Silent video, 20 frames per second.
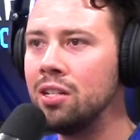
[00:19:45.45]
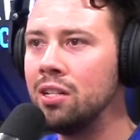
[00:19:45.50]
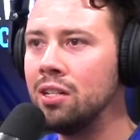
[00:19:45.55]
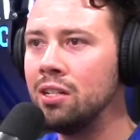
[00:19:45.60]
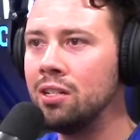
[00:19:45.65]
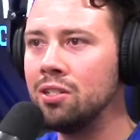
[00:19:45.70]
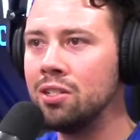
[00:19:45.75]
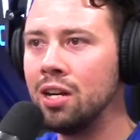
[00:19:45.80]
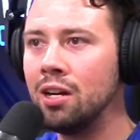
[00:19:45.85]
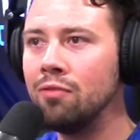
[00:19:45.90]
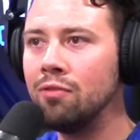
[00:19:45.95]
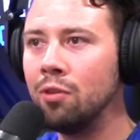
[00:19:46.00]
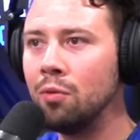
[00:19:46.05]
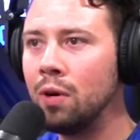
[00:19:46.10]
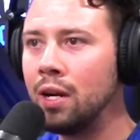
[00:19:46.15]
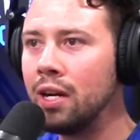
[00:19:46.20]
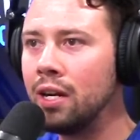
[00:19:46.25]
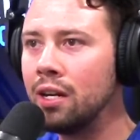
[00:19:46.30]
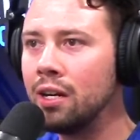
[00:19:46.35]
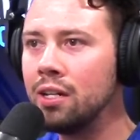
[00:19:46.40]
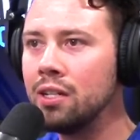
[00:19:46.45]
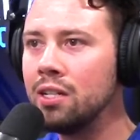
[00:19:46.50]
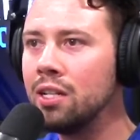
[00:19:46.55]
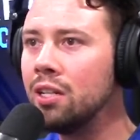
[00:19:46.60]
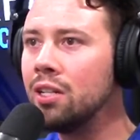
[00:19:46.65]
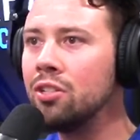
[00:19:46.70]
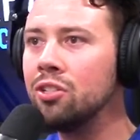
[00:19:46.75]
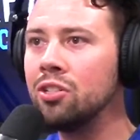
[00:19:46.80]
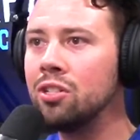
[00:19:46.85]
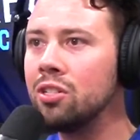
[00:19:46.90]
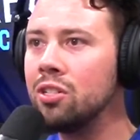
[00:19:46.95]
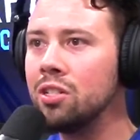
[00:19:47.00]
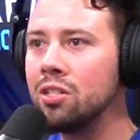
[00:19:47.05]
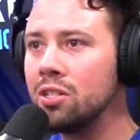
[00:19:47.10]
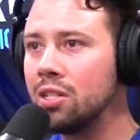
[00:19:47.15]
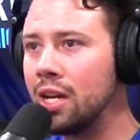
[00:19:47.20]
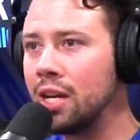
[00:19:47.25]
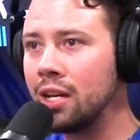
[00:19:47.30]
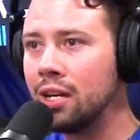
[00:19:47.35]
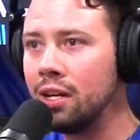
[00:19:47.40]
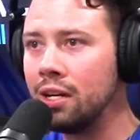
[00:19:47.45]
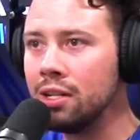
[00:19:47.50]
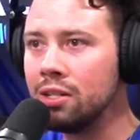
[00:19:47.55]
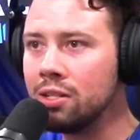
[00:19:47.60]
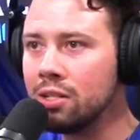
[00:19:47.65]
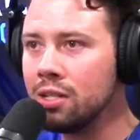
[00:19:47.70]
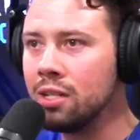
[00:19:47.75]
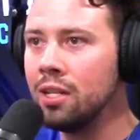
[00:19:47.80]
self-aware intelligences like us,